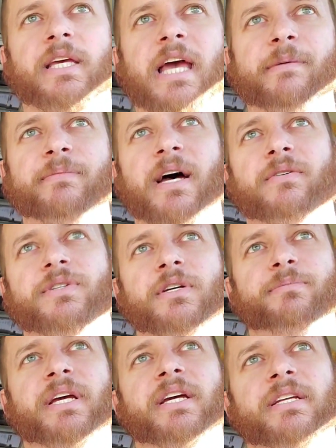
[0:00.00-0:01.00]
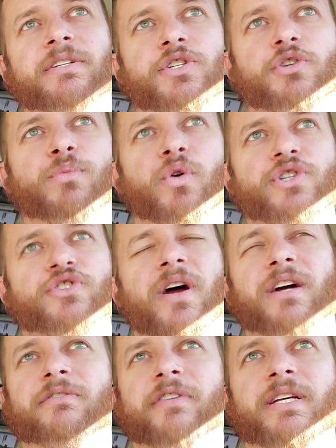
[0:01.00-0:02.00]
came out to being 2 more
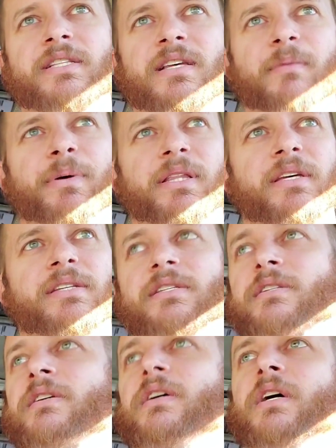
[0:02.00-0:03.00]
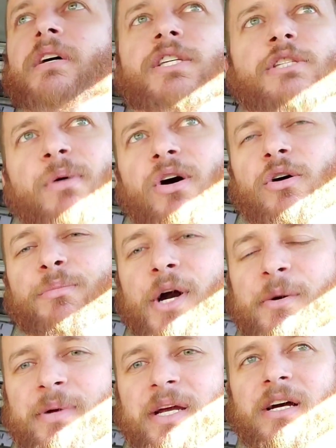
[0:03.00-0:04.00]
dryer vents up at this small
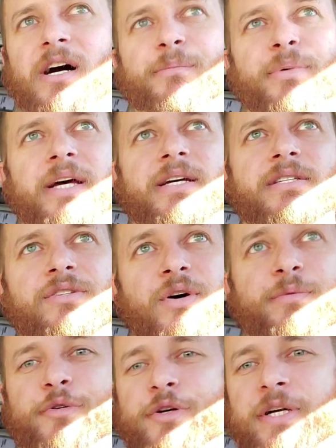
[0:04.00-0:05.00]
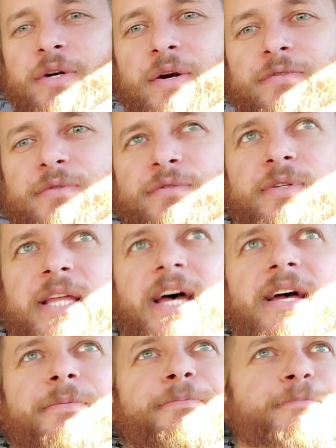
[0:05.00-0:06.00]
apartment complex. So I'm very grateful for
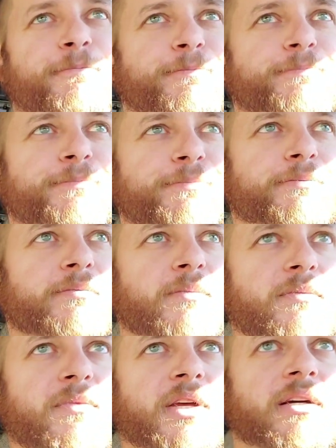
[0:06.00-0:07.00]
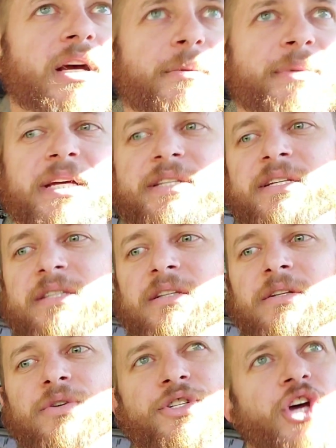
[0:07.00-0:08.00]
that. Got me a
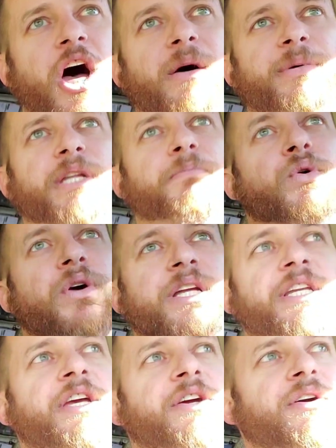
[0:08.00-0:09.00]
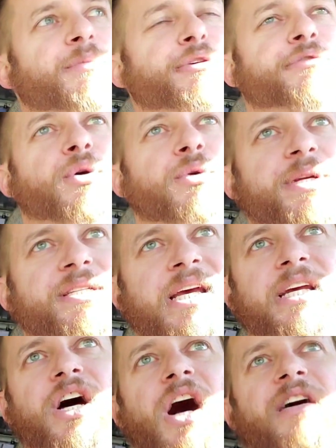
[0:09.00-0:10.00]
decent little job in the morning here before we
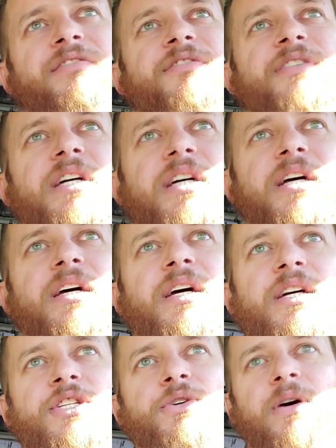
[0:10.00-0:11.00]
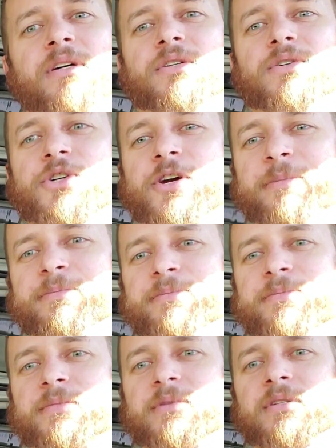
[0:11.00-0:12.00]
take off to our little trip.
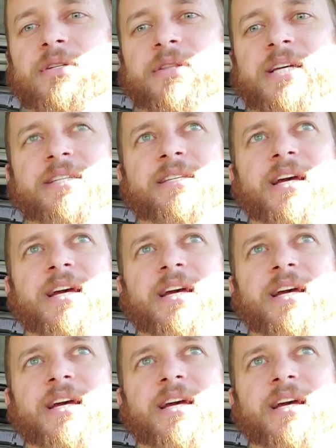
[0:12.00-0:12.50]
So thanks